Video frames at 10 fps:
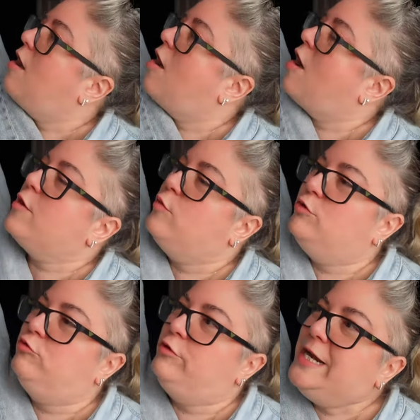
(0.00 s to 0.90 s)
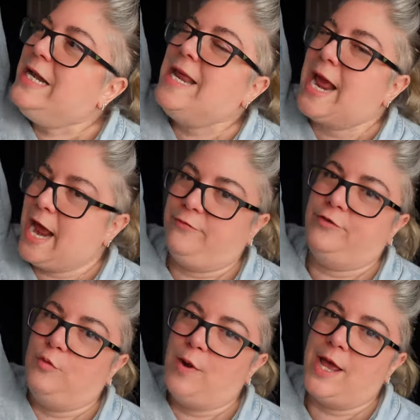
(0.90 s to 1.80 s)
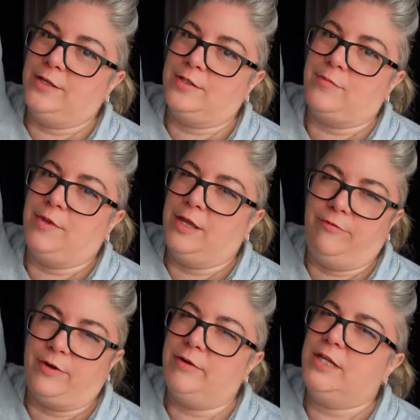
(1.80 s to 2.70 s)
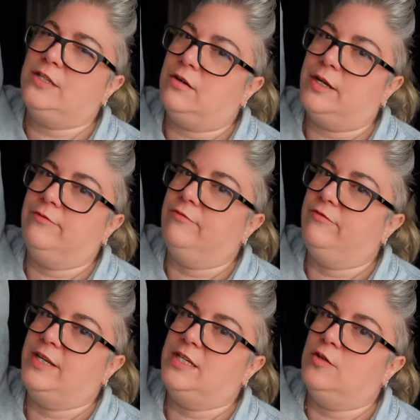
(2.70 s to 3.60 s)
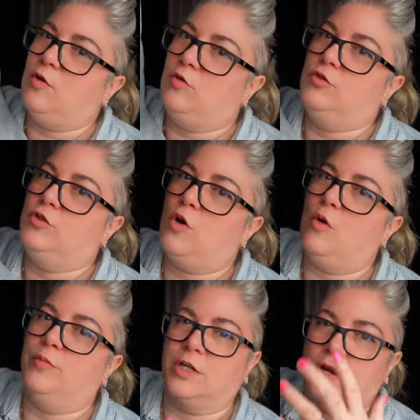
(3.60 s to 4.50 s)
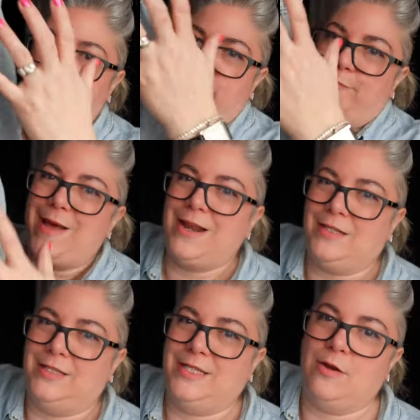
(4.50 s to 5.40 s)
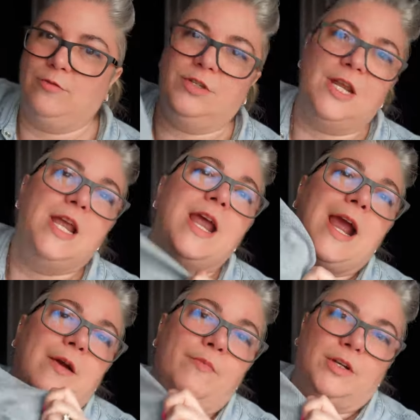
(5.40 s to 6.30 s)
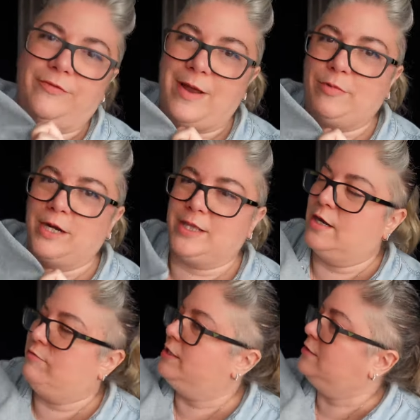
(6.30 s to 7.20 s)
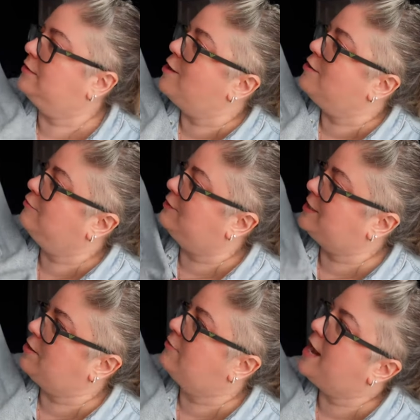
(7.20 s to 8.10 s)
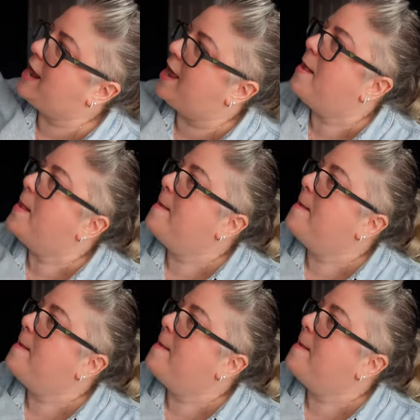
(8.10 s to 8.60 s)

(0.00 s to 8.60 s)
I would really have to wear something very tight and fitted on top to kind of balance out how much fabric there is going on down here.